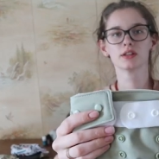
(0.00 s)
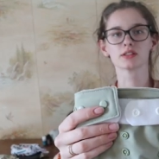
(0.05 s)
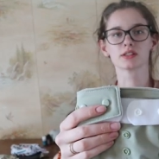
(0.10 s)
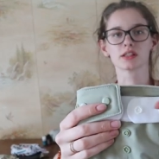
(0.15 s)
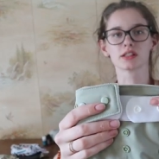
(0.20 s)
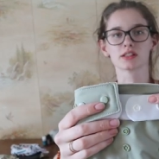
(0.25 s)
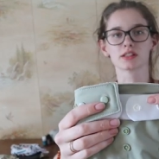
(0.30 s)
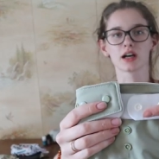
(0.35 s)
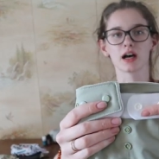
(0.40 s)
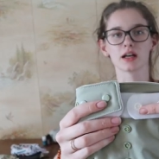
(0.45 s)

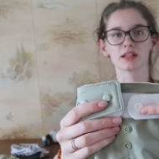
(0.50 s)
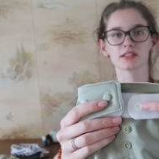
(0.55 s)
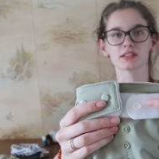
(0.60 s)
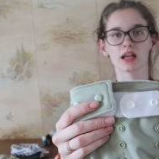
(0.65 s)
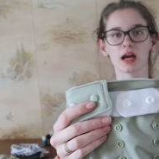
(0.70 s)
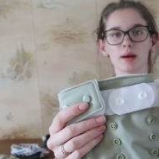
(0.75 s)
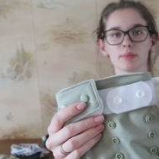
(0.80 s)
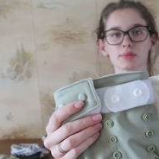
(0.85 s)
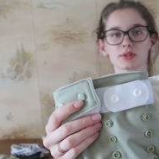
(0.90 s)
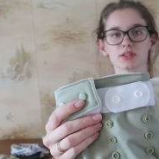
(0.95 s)
See, it's got
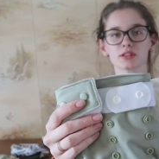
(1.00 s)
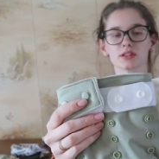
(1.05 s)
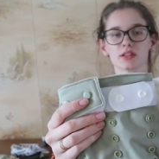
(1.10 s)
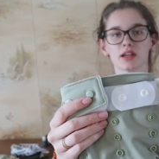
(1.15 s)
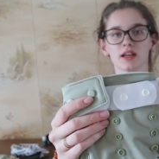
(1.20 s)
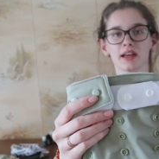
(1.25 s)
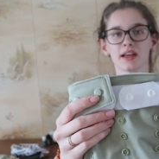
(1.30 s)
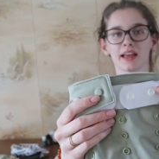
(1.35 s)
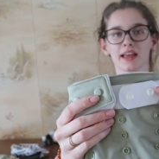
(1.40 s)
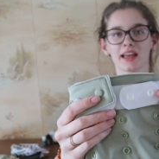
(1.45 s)
snaps
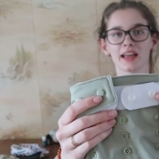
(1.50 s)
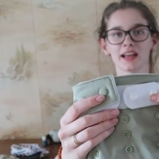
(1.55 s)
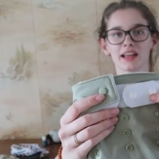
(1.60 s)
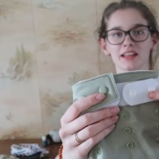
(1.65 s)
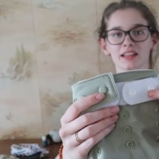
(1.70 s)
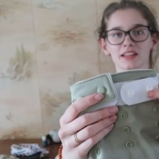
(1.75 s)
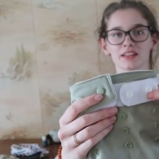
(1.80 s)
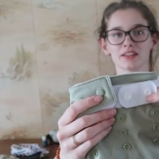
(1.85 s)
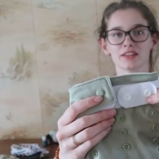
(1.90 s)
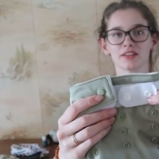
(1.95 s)

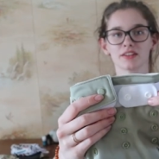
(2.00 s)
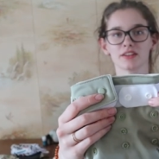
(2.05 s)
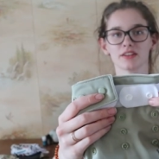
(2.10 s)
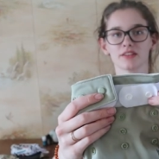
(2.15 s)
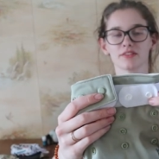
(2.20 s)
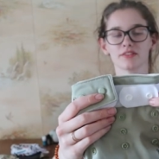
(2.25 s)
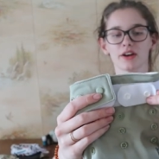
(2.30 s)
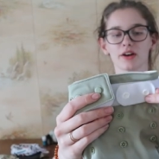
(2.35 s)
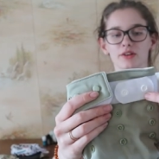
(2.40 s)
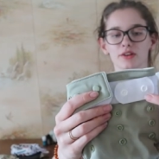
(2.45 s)
and
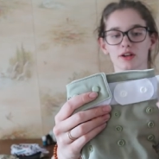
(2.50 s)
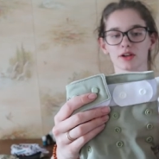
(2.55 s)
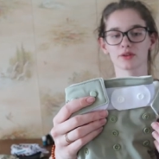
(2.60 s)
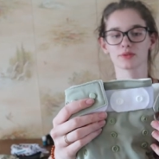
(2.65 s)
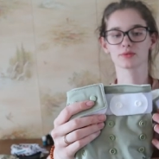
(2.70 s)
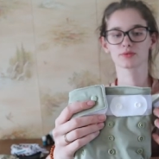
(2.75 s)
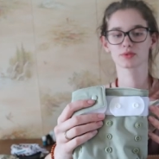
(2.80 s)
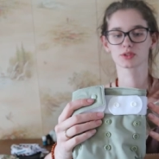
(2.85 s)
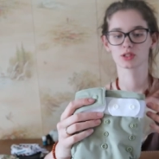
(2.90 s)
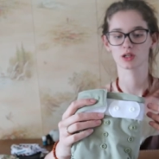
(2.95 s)
Velcro.
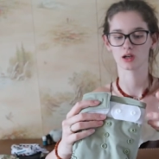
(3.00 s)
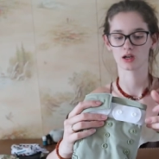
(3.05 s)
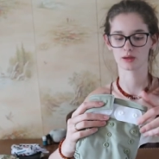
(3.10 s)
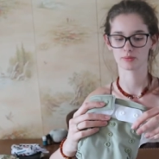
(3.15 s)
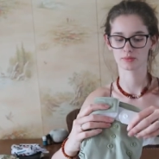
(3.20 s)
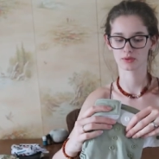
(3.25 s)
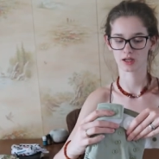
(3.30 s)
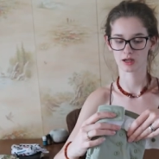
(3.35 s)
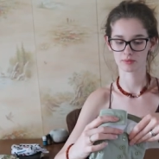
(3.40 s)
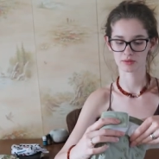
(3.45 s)
So
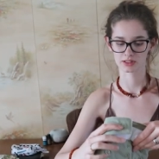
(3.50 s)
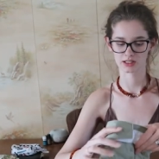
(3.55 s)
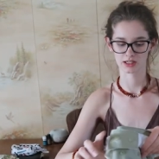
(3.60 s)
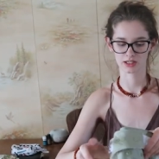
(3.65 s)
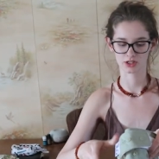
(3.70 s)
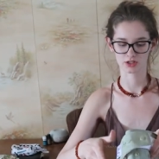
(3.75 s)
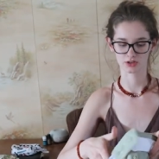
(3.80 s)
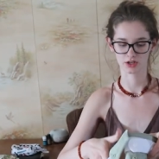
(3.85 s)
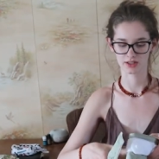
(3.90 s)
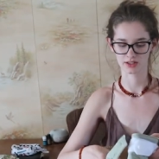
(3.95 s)
I'm, I'm
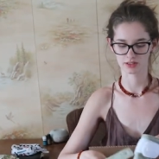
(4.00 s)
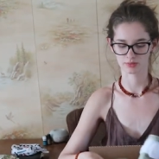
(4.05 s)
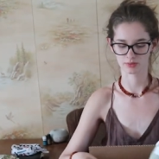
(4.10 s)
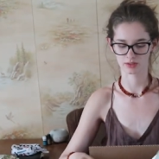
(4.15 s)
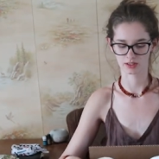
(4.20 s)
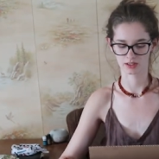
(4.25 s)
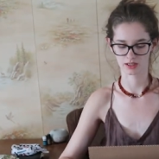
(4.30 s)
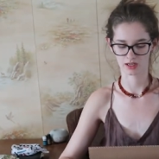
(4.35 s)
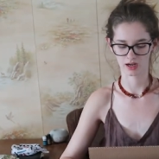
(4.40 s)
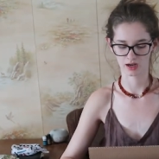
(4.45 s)
excited to try this
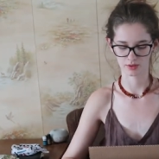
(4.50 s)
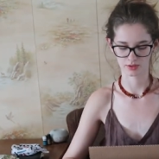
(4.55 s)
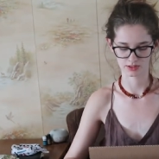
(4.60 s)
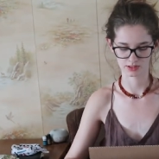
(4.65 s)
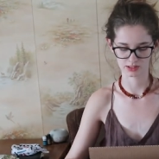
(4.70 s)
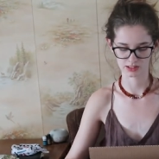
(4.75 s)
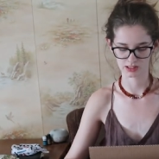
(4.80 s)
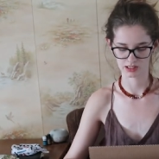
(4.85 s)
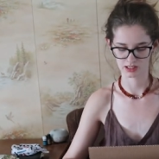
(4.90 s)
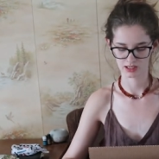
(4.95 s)
one out and
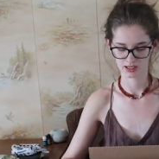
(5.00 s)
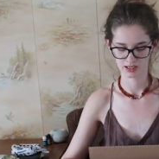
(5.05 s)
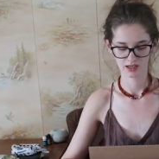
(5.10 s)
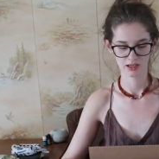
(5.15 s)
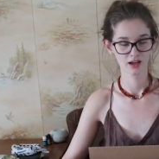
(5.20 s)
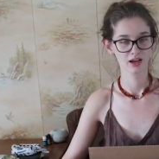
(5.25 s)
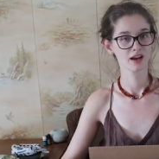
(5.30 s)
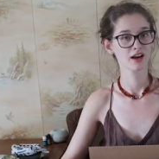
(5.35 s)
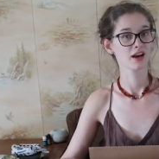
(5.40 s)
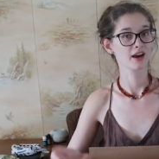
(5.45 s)
see
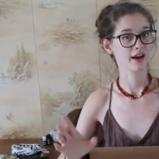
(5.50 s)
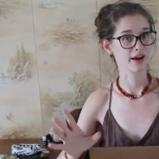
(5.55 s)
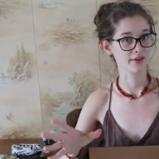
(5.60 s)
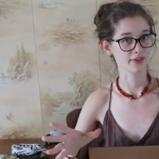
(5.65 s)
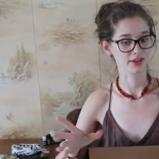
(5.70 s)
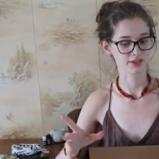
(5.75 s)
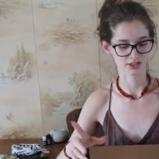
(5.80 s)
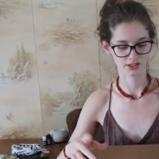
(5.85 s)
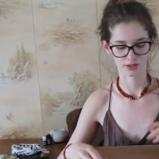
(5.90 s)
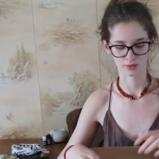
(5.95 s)
how
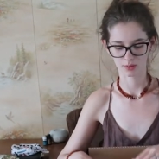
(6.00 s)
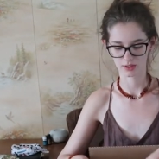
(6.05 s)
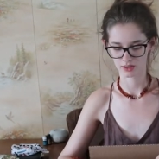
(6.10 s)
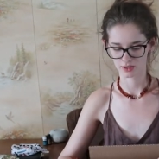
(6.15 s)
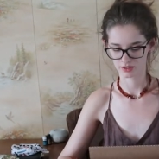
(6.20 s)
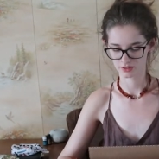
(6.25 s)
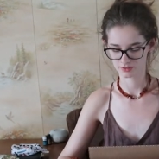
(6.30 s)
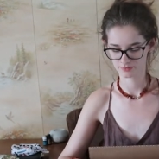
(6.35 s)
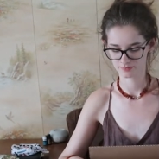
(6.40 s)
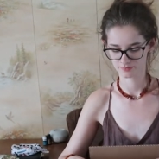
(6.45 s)
that's gonna
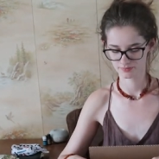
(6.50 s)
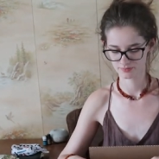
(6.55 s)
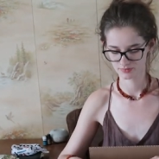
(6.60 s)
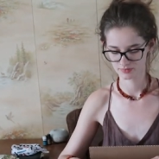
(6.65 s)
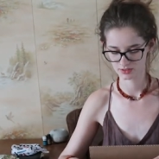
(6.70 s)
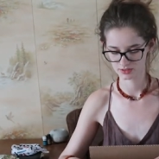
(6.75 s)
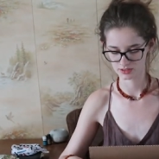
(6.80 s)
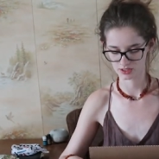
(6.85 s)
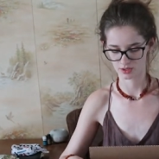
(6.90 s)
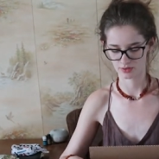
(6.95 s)
work.
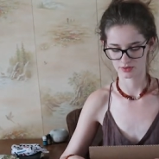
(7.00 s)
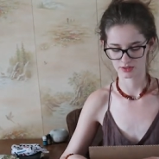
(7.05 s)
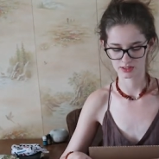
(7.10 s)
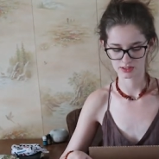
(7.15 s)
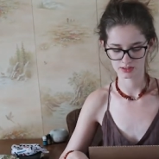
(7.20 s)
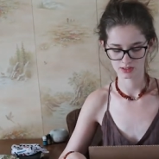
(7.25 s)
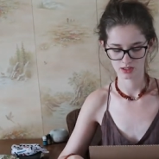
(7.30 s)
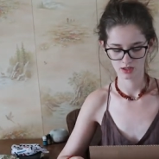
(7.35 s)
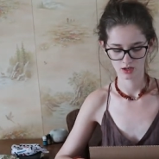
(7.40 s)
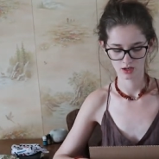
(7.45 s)
So
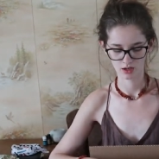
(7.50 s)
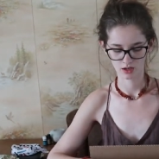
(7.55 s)
this,